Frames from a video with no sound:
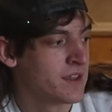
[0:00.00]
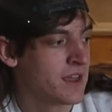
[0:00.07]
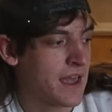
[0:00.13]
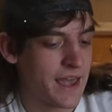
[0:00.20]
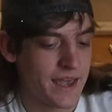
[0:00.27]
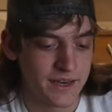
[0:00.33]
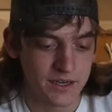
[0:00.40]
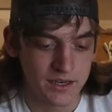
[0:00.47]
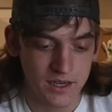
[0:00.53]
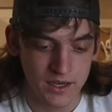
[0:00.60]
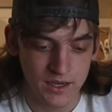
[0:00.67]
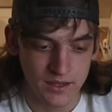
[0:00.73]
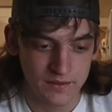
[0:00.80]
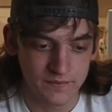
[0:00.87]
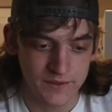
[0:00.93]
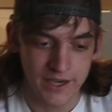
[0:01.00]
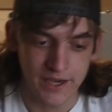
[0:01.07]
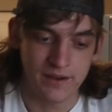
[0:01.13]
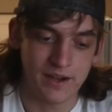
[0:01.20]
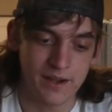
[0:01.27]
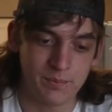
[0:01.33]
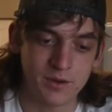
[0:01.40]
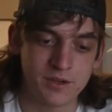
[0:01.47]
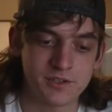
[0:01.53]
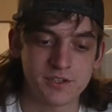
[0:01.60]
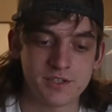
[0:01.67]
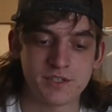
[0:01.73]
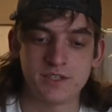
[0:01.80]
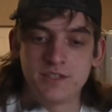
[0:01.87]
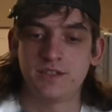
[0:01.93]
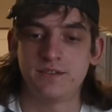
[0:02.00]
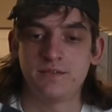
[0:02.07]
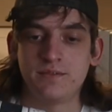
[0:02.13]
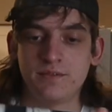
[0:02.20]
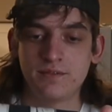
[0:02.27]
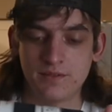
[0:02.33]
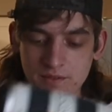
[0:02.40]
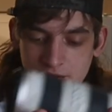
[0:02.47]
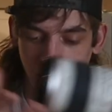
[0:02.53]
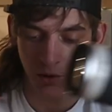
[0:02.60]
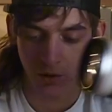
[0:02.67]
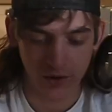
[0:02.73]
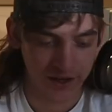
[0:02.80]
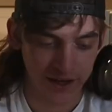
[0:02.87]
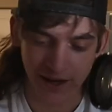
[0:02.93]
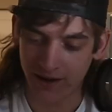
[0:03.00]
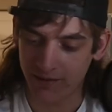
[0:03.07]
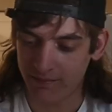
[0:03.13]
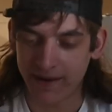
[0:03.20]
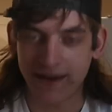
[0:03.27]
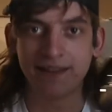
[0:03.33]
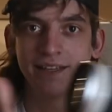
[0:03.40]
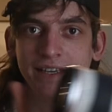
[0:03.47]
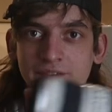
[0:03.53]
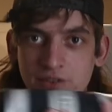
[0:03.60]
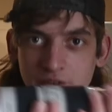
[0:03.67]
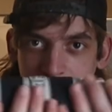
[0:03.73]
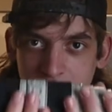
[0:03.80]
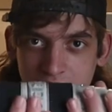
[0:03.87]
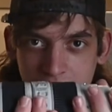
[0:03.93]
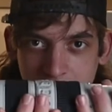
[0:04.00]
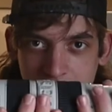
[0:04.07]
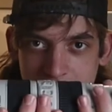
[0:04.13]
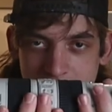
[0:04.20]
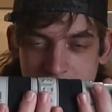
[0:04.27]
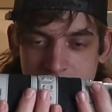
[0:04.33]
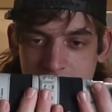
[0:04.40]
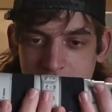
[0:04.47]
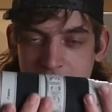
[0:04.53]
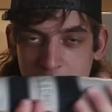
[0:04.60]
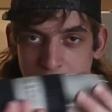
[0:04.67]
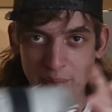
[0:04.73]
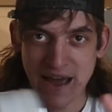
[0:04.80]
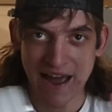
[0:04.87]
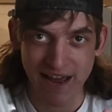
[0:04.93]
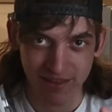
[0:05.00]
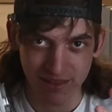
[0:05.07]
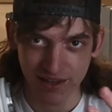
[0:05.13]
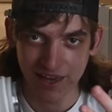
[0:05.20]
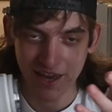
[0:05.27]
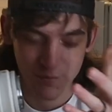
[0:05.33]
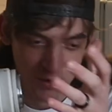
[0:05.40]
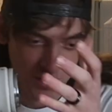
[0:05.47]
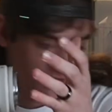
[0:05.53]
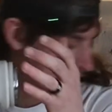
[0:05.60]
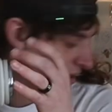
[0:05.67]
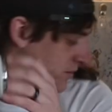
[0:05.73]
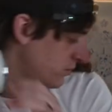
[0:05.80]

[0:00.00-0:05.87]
And yeah, I purchased the whole kit mainly for this lens and the bag that came with it,